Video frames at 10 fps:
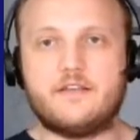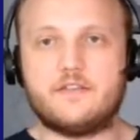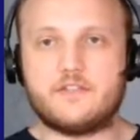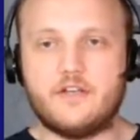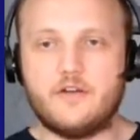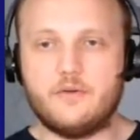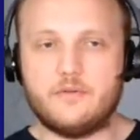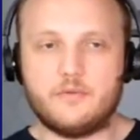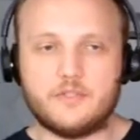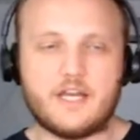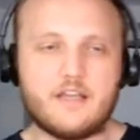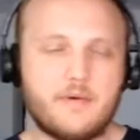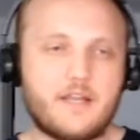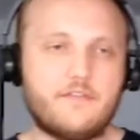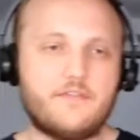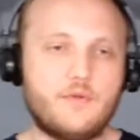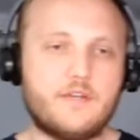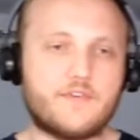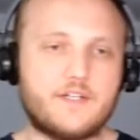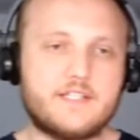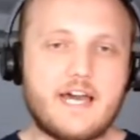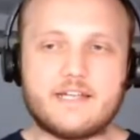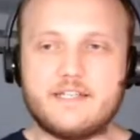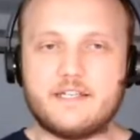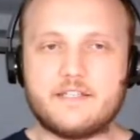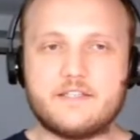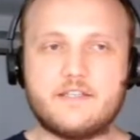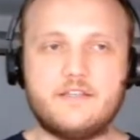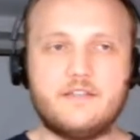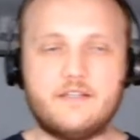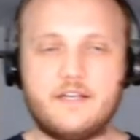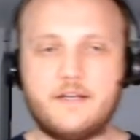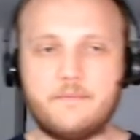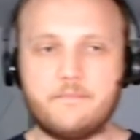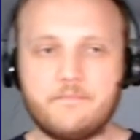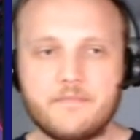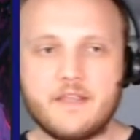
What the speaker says: So we'll talk about a few different tactics and